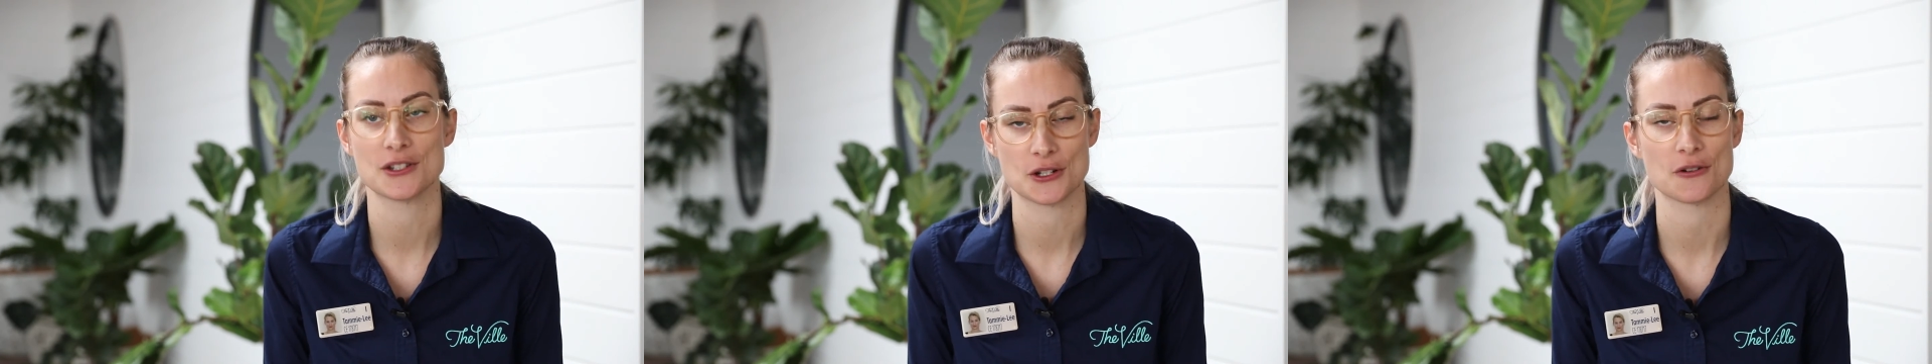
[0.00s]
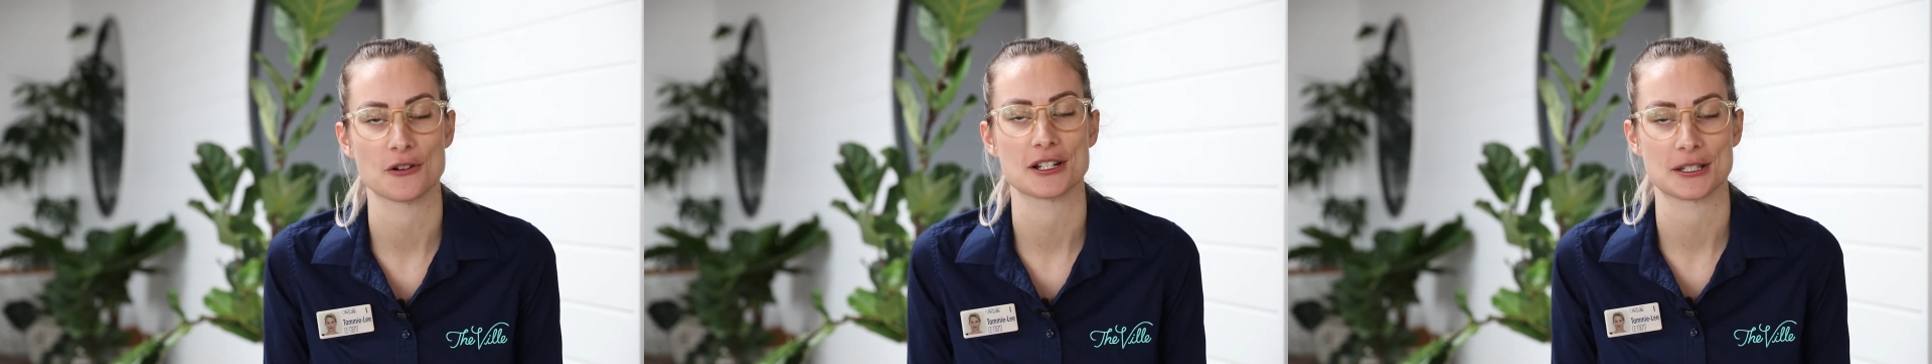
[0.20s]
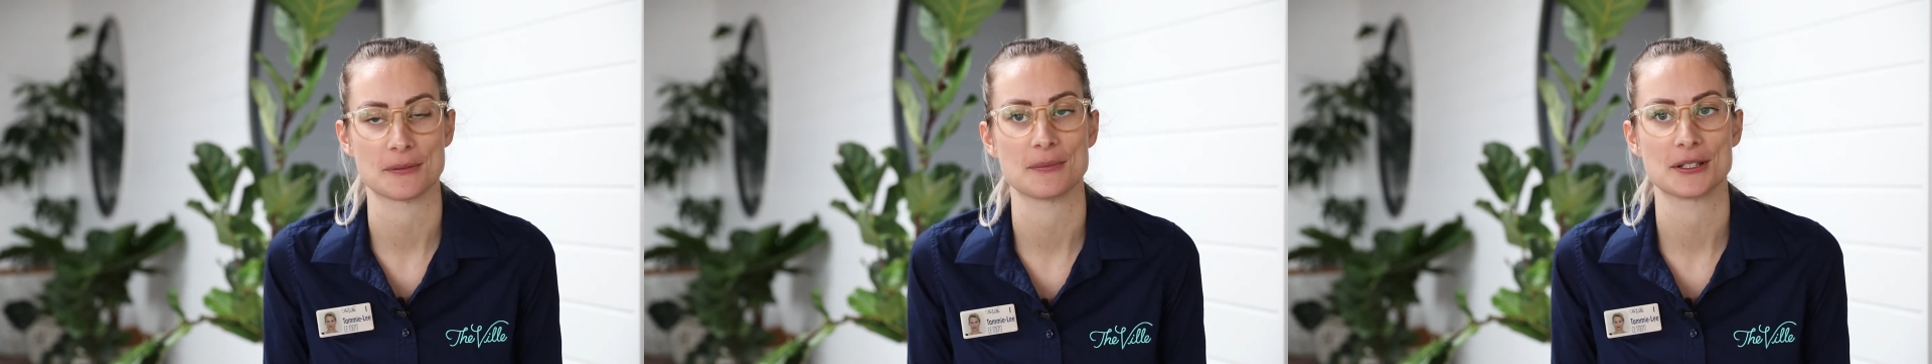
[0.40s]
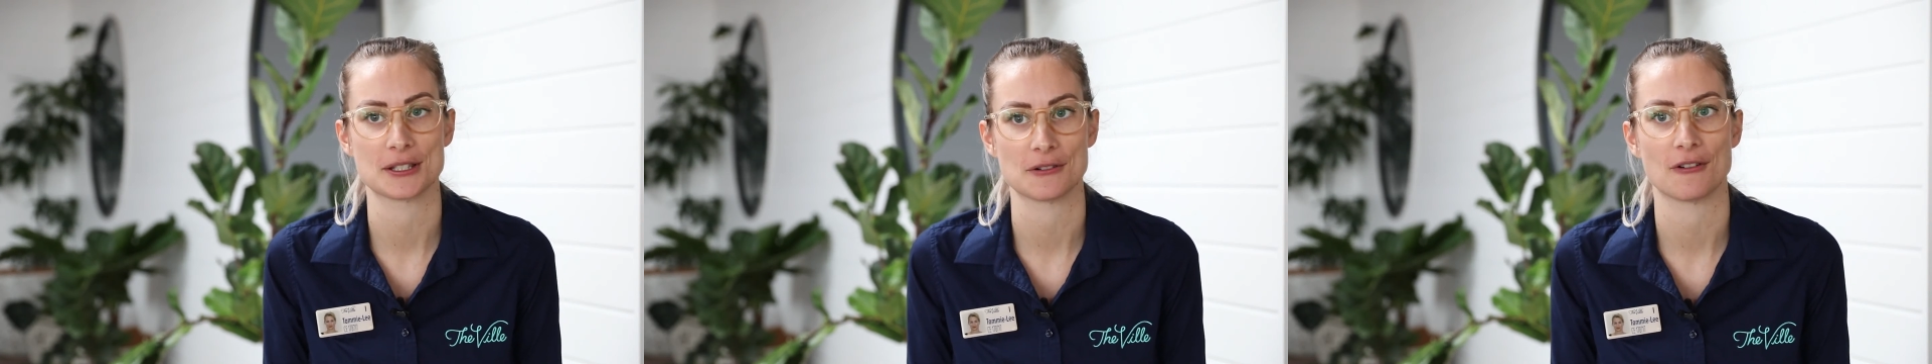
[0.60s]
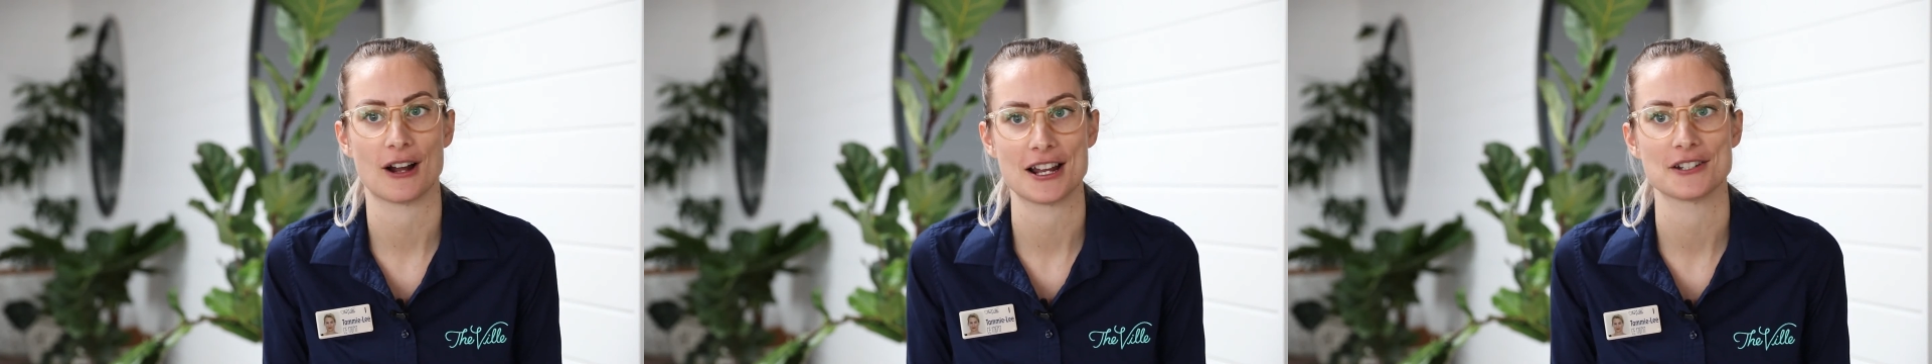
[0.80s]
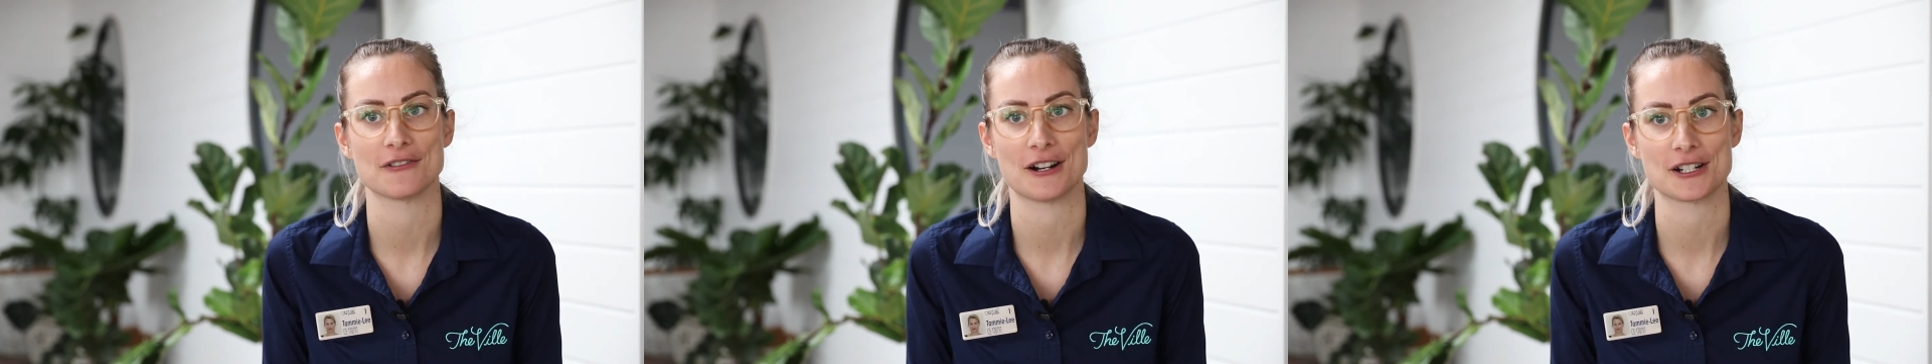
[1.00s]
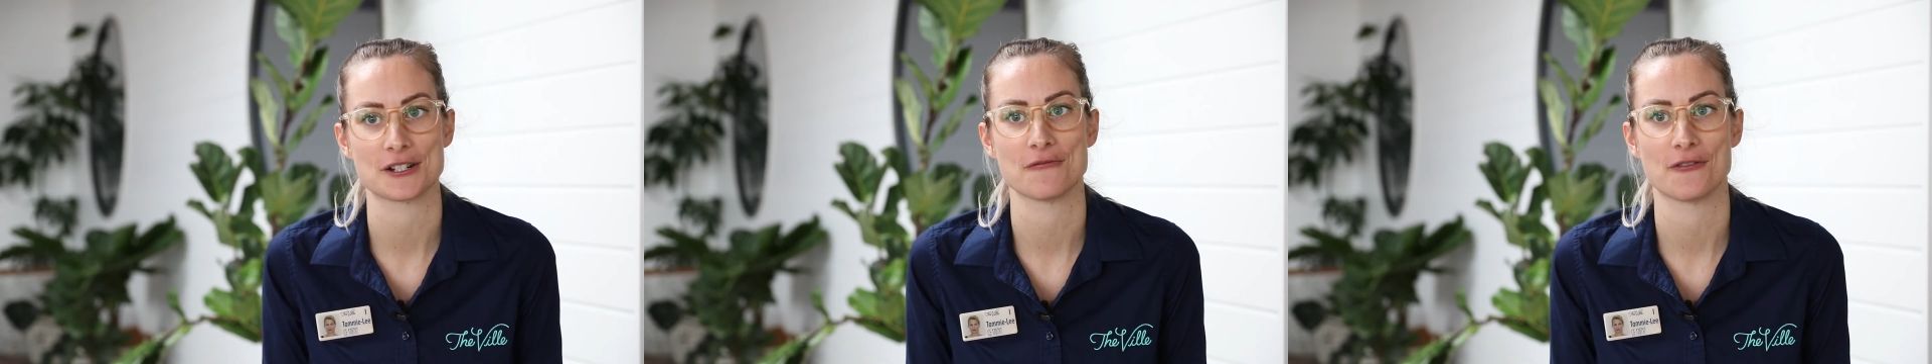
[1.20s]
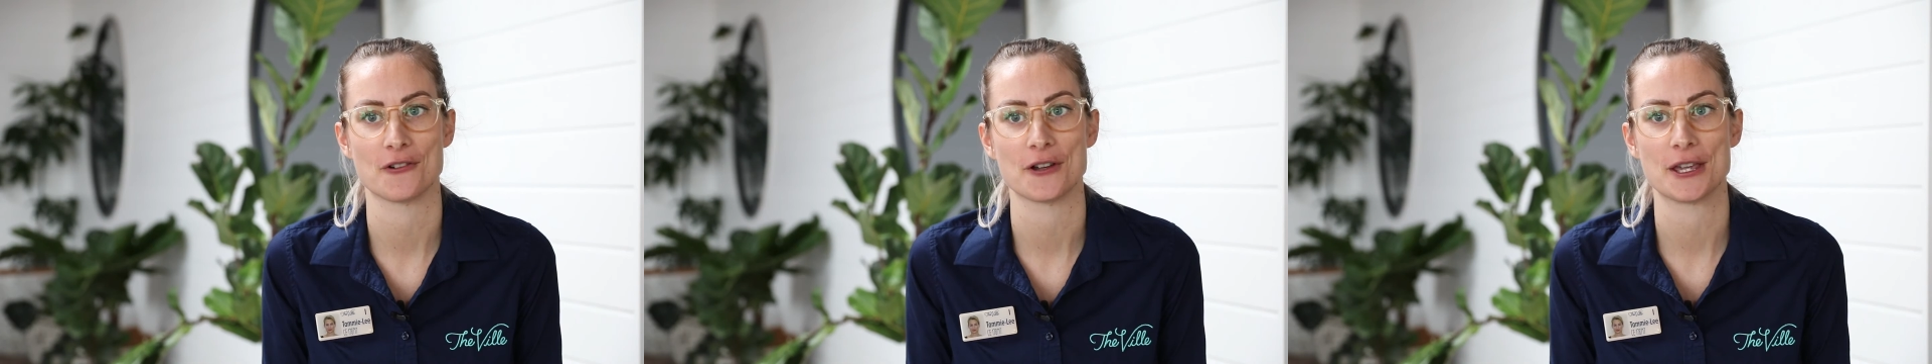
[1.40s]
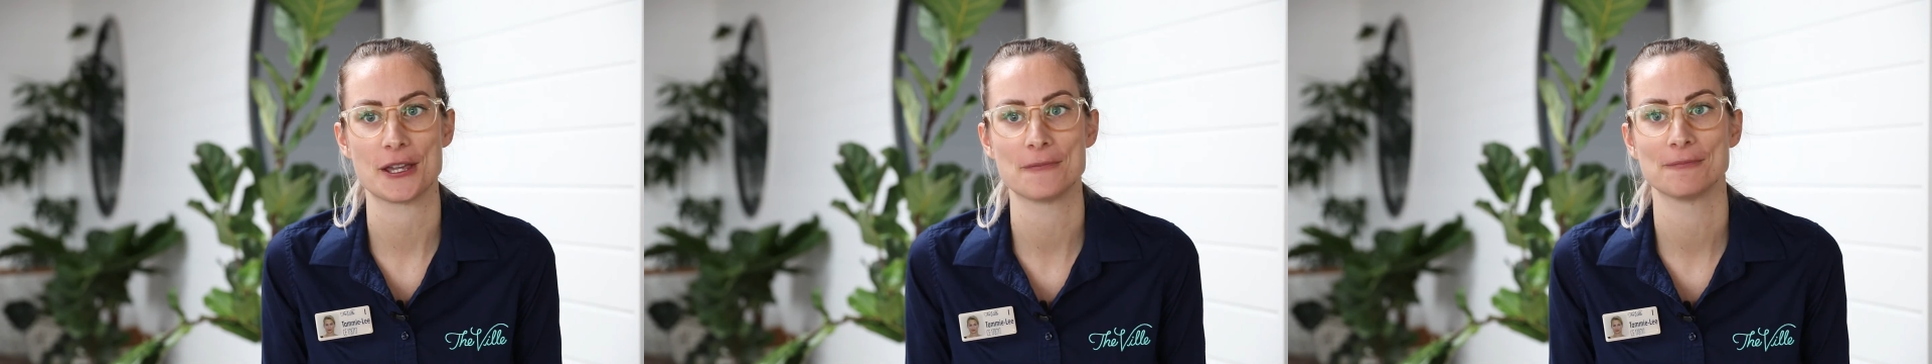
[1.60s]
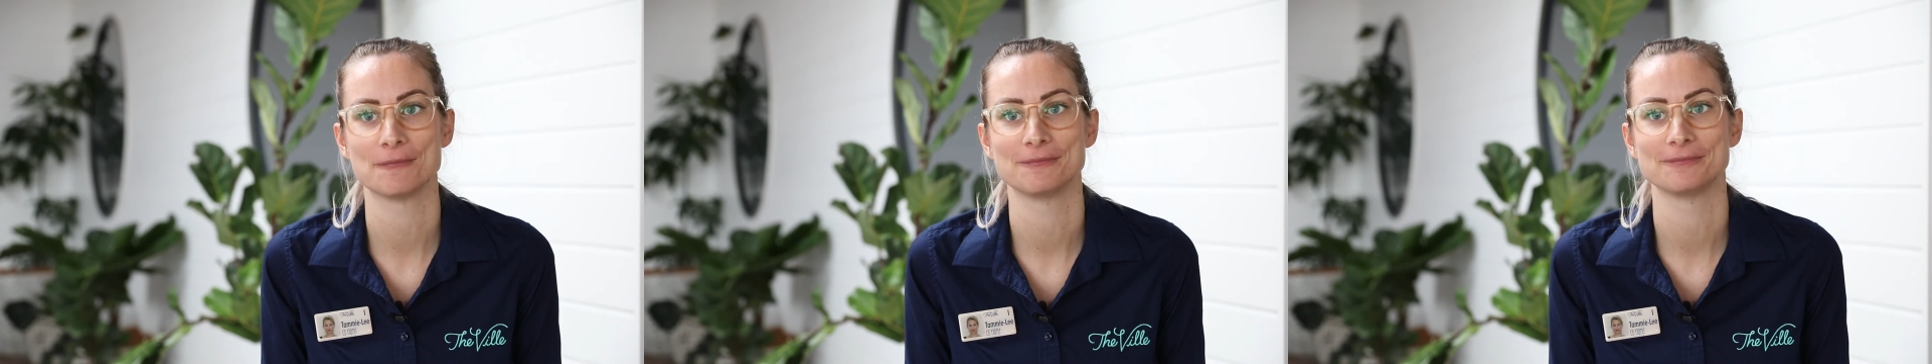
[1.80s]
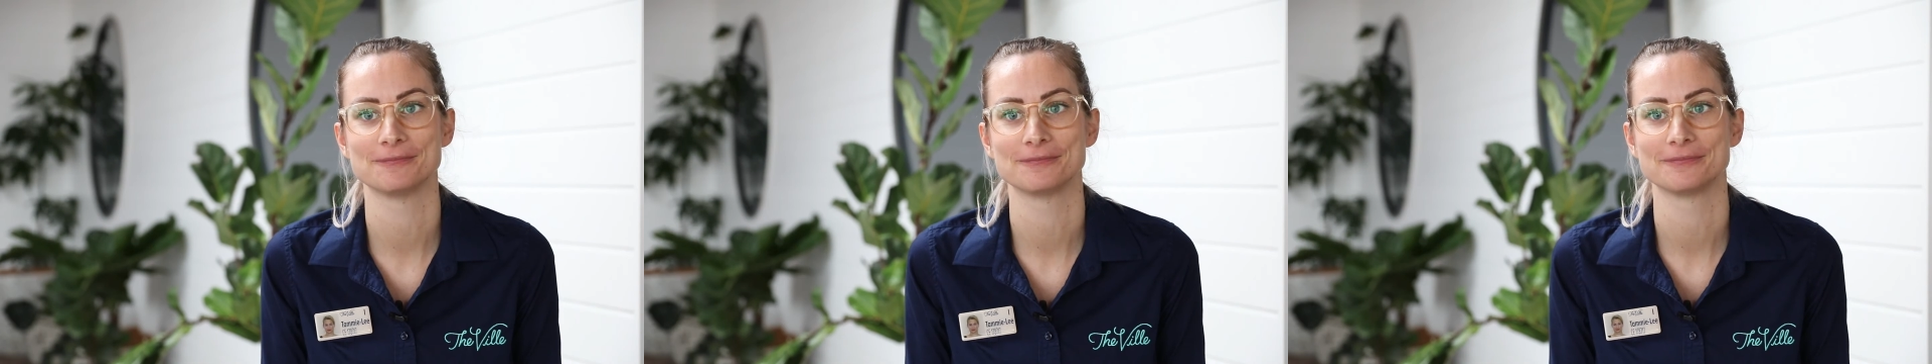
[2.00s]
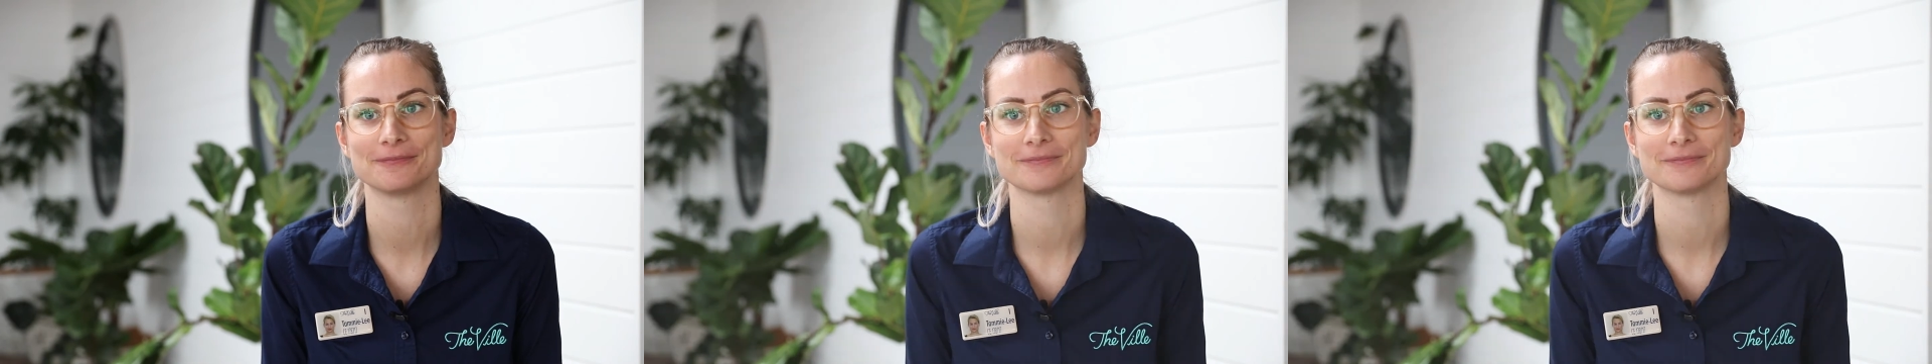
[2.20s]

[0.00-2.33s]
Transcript: tourism is the right direction for you.